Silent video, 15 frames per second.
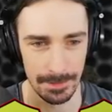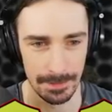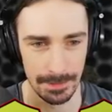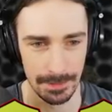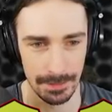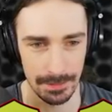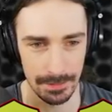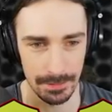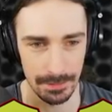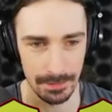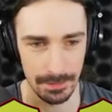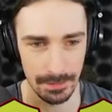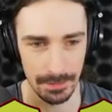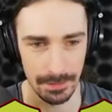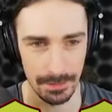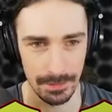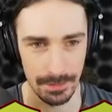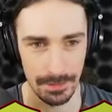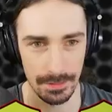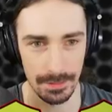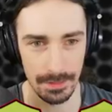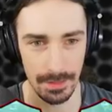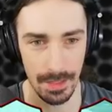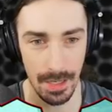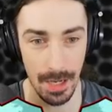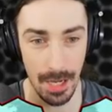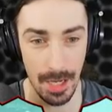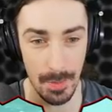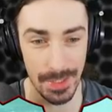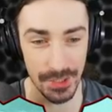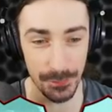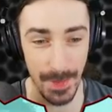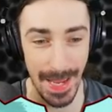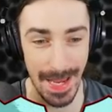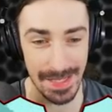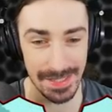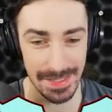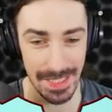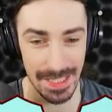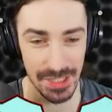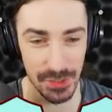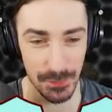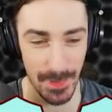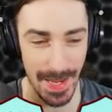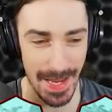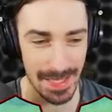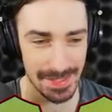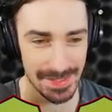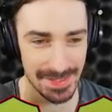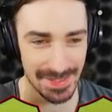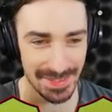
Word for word: He slams oh, in, he, oh, grabs it, oh, he's fast, he's fast.